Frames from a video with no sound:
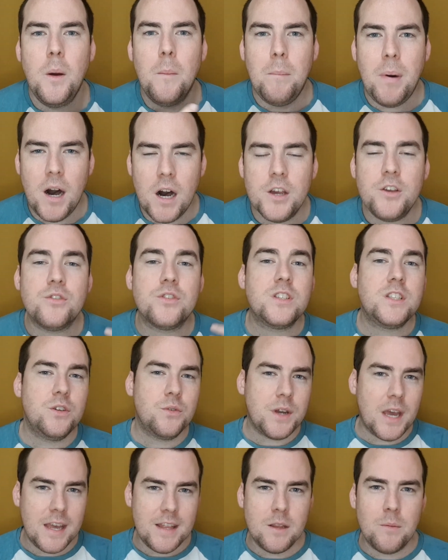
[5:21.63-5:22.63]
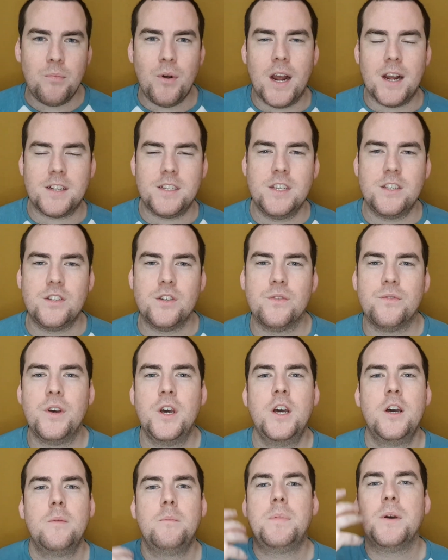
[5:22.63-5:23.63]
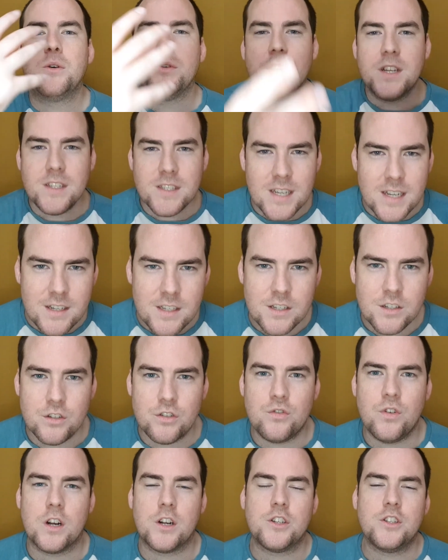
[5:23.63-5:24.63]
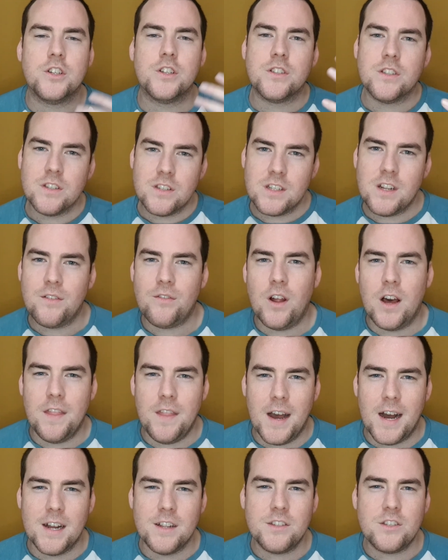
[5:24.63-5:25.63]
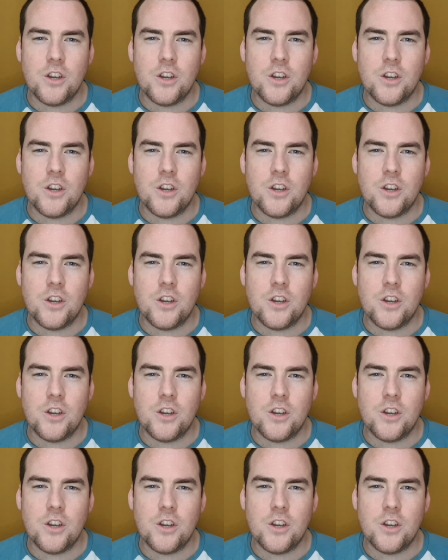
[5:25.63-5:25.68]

but you're still getting the practice of building sentence structures and stuff like that.